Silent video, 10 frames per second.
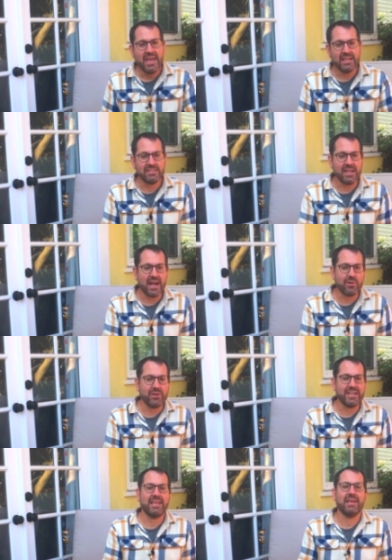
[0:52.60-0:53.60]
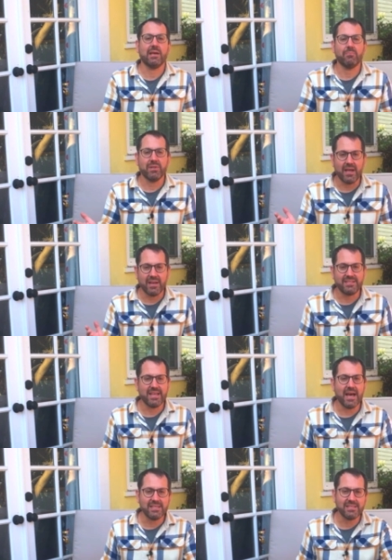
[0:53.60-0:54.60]
it's not going to kick up a lot of
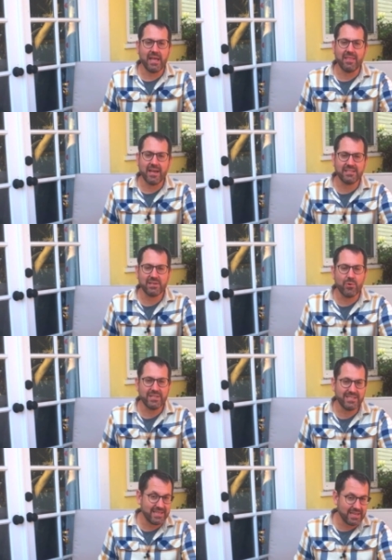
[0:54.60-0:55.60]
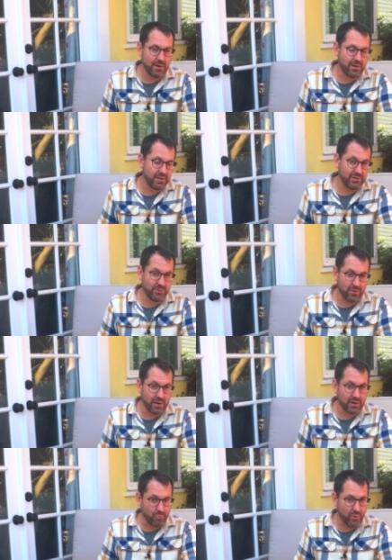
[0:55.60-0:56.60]
dust that's going to get on your
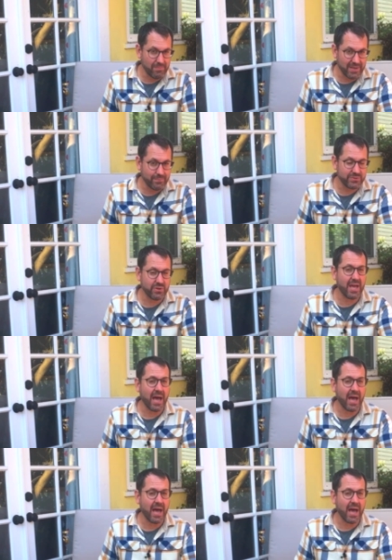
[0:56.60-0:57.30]
equipment. So I